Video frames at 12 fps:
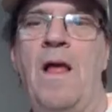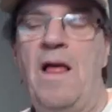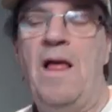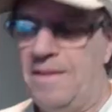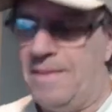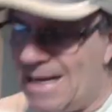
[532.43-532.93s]

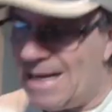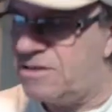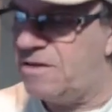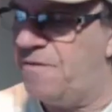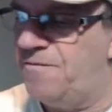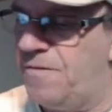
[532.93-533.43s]
The next
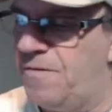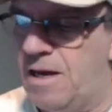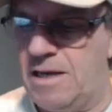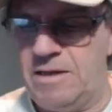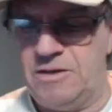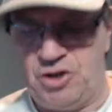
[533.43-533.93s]

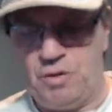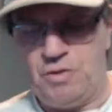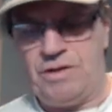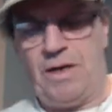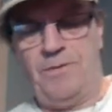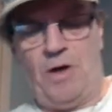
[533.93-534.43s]
juice
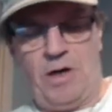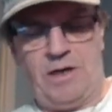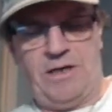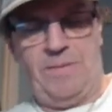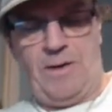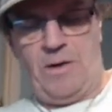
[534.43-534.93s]
that I'm
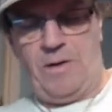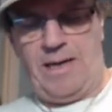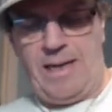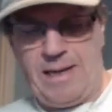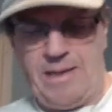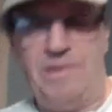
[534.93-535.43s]
talking about
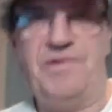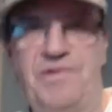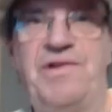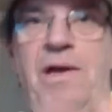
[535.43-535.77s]
is